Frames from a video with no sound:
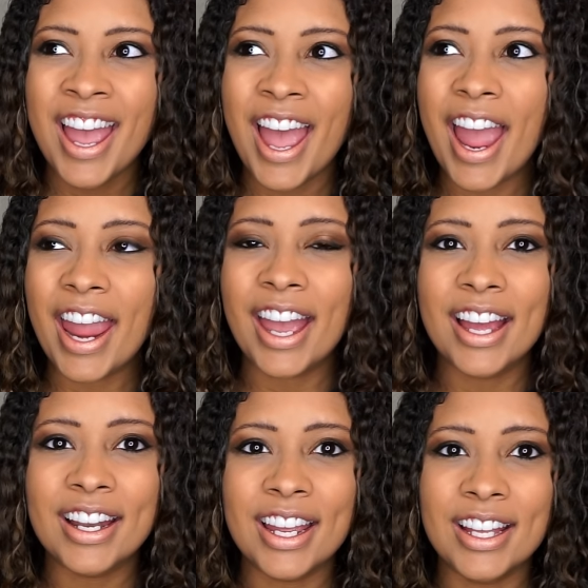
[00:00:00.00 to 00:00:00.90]

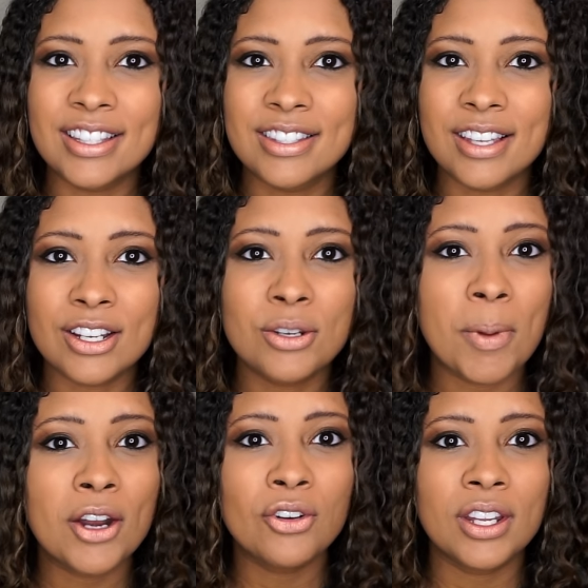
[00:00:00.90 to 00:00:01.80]
and it's such a
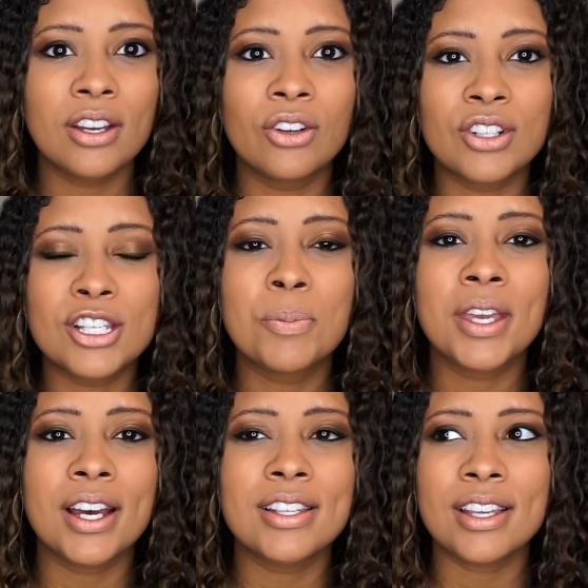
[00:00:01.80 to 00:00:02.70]
better deal just
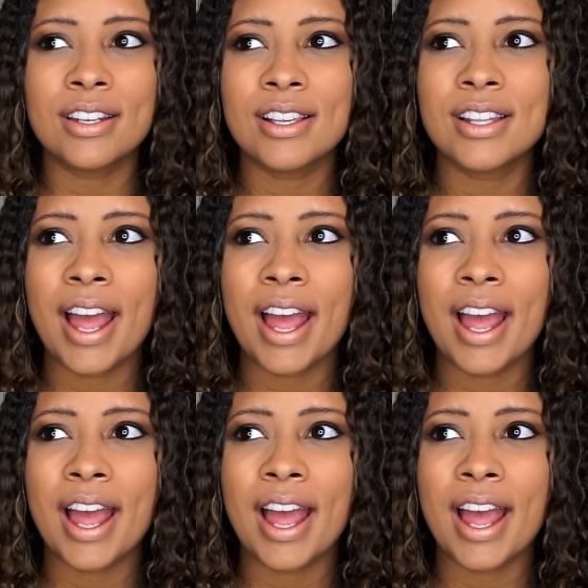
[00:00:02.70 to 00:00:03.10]
because it doesn't